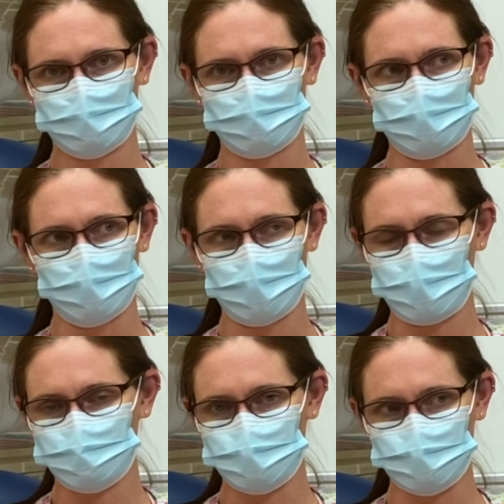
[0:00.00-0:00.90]
They all
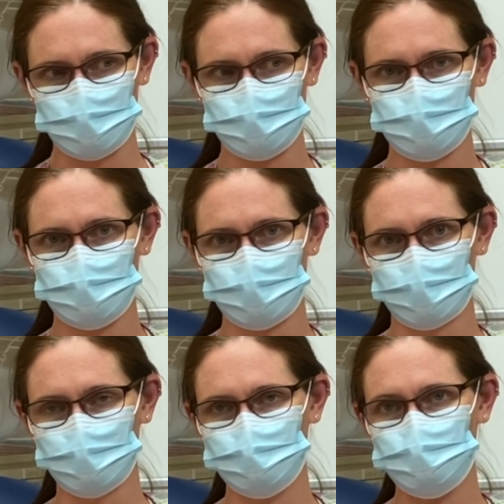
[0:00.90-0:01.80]
have to
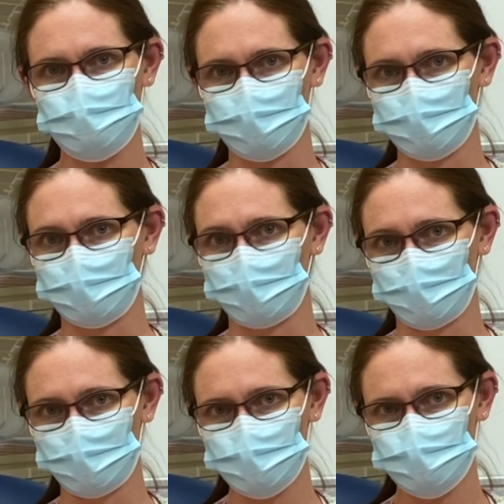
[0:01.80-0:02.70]
hit certain
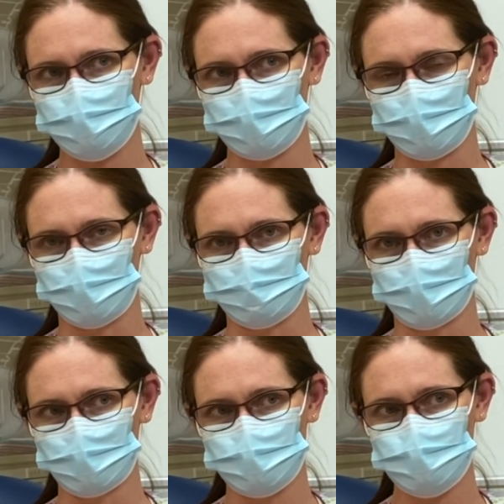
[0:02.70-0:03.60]
goals and
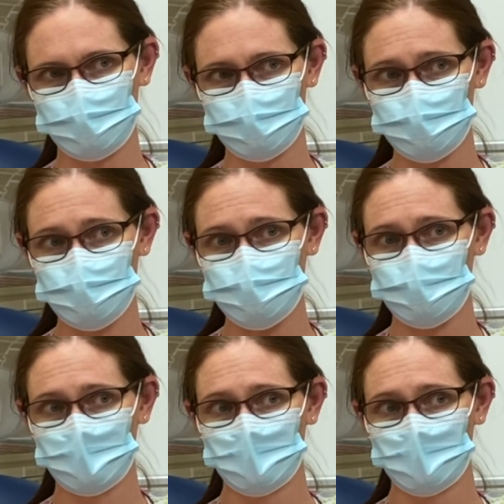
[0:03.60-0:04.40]
milestones,